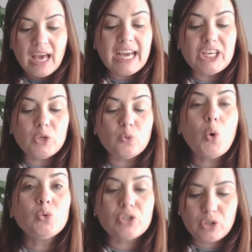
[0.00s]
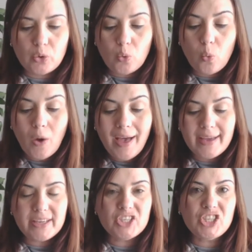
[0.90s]
I knew also
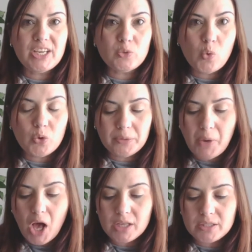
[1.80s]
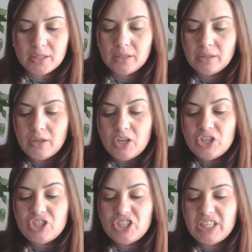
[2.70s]
why she had worn a mask.
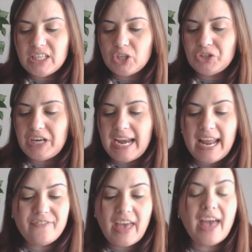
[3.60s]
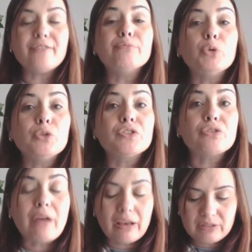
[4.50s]
She could never have moved
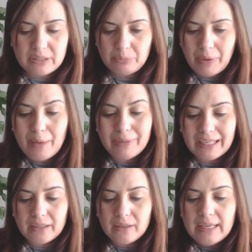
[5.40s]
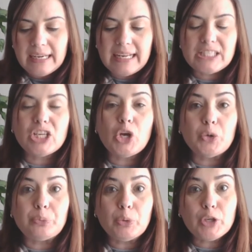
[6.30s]
around in public, let
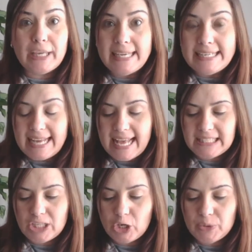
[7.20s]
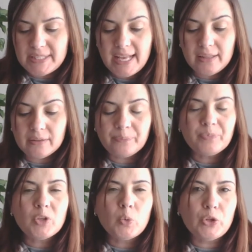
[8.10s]
alone book in at a hotel
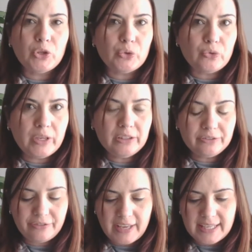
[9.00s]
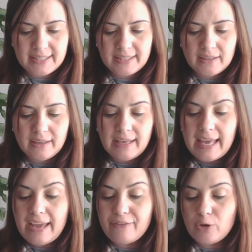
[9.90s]
with her real face.
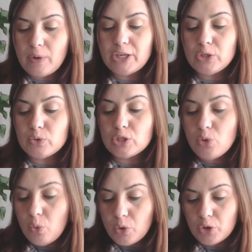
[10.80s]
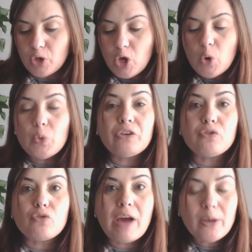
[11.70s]
Everyone who saw her would
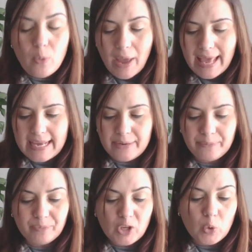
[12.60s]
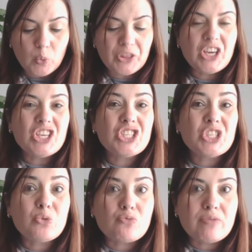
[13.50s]
have run away with
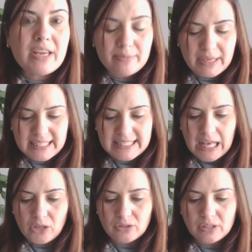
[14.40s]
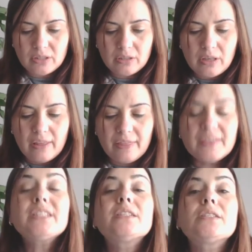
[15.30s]
screaming sounds.
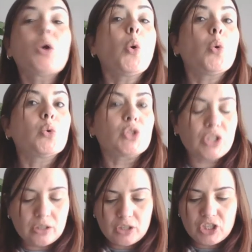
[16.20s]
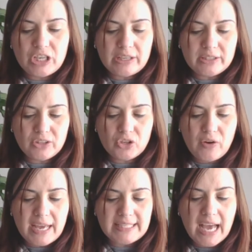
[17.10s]
"The doors!" shouted the
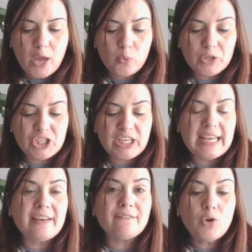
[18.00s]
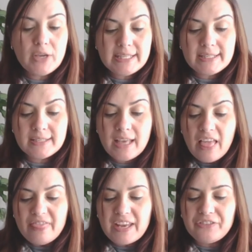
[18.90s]
Grand High Witch in a voice
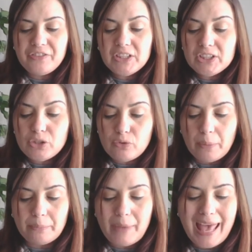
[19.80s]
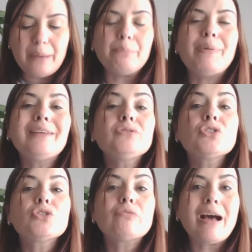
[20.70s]
that filled the room and
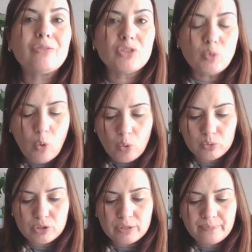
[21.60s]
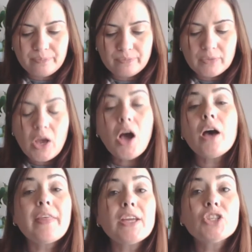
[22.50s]
bounced around the walls.
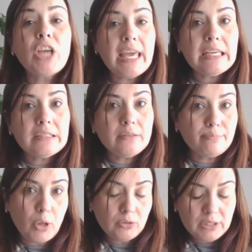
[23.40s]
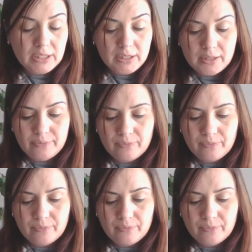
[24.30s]
"Are they chained and bolted?"